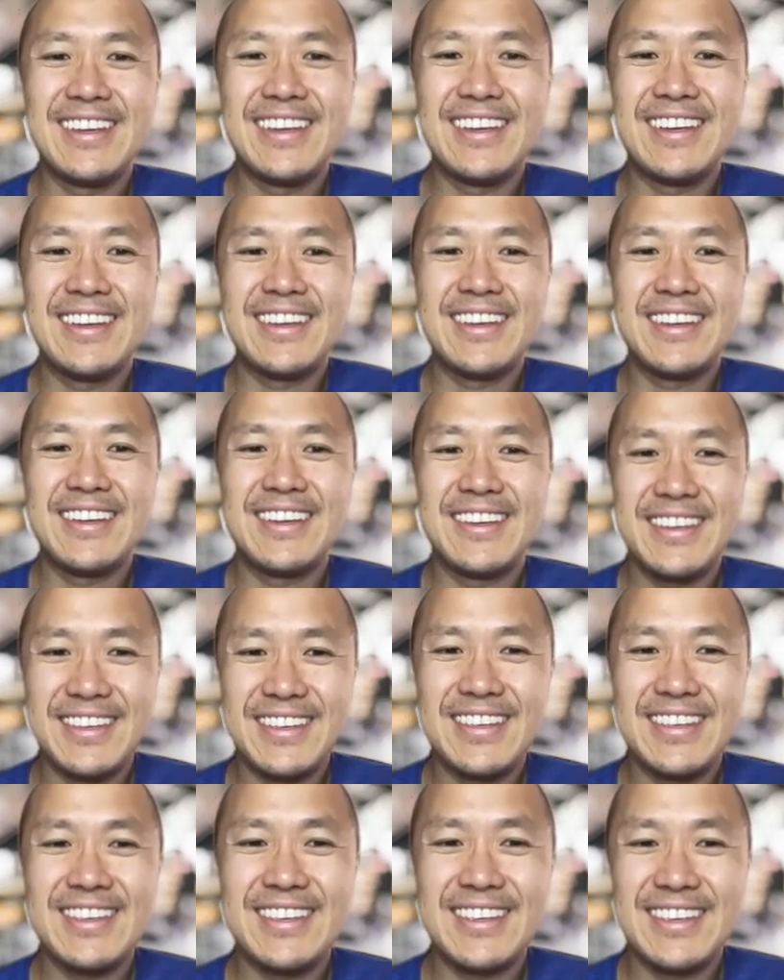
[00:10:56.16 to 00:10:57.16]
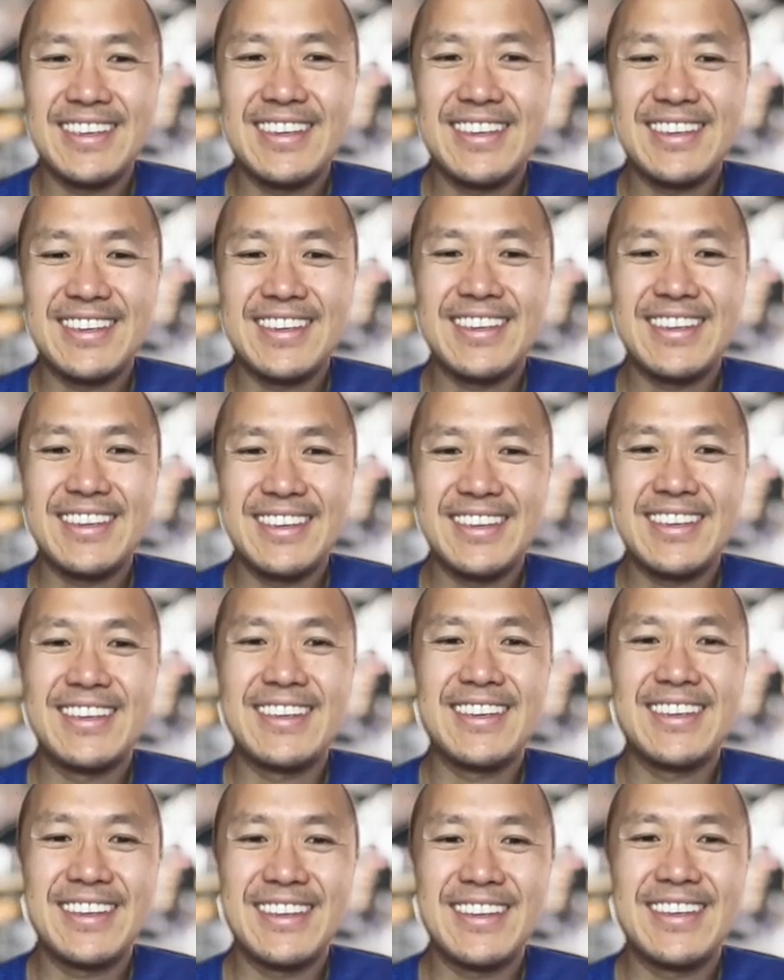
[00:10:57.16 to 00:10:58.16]

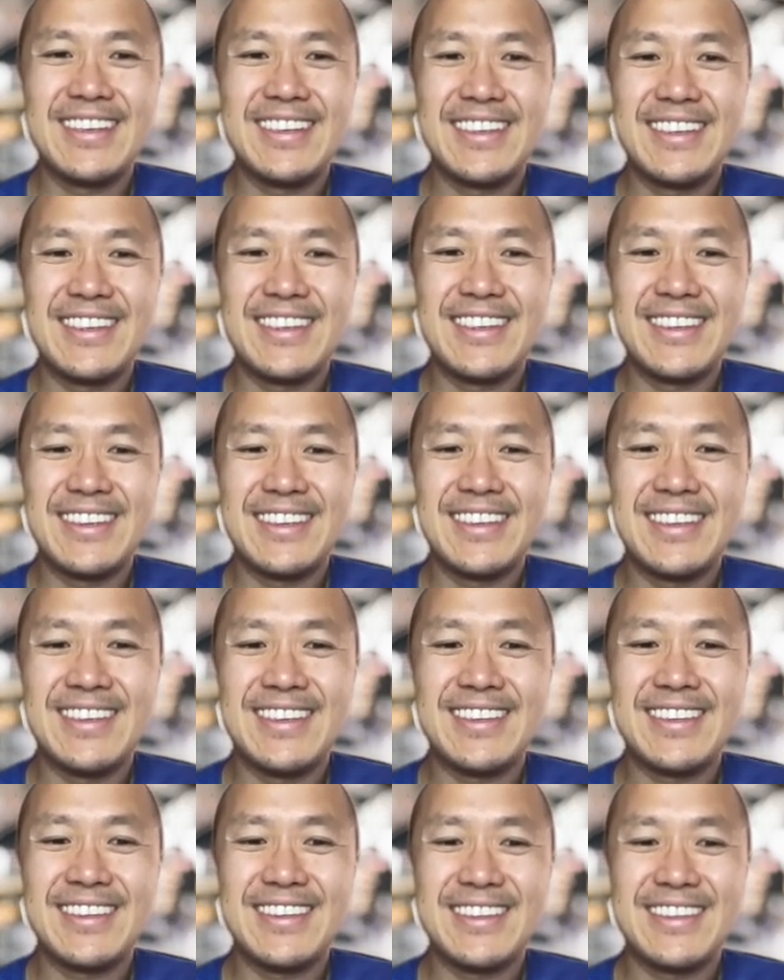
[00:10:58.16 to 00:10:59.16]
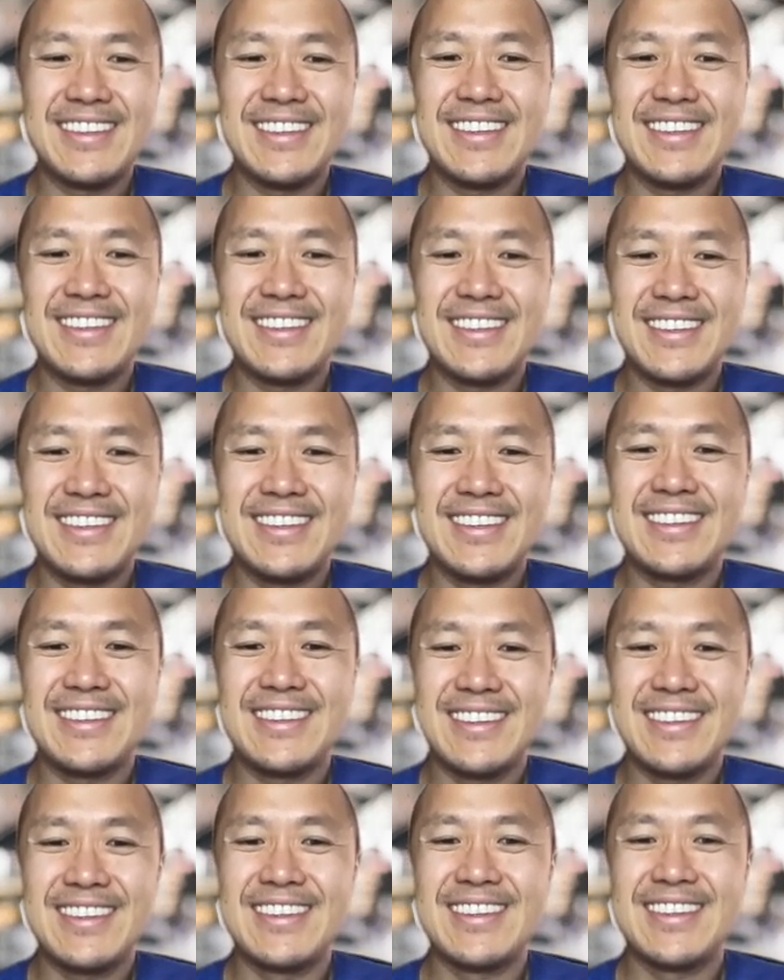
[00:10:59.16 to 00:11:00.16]

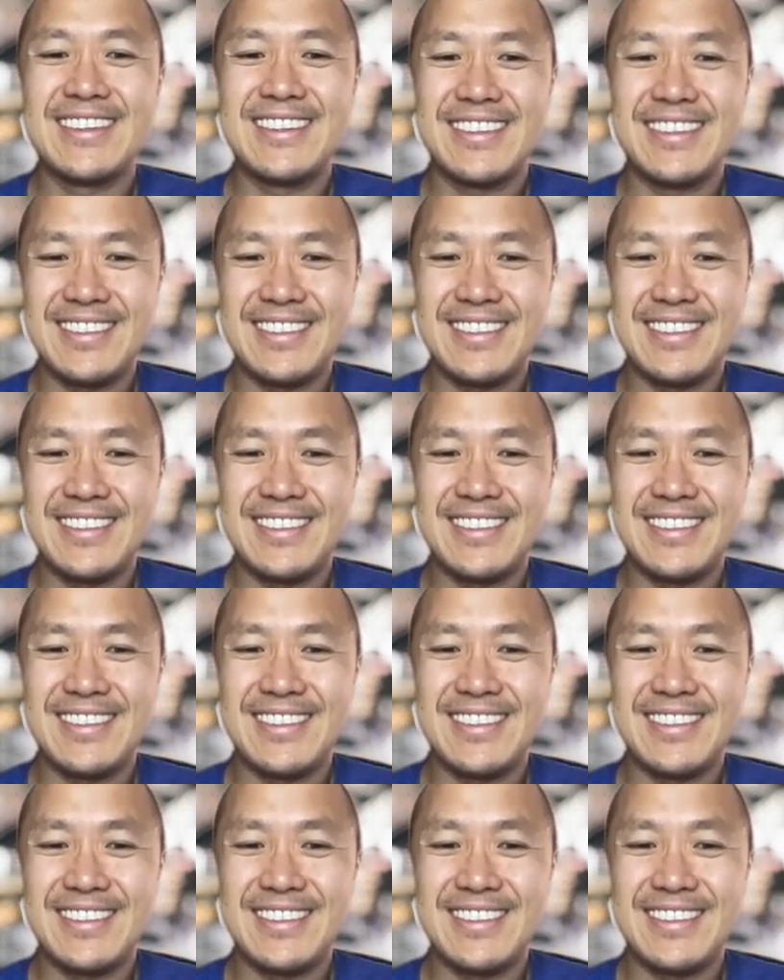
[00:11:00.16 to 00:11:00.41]
The person shown says nothing.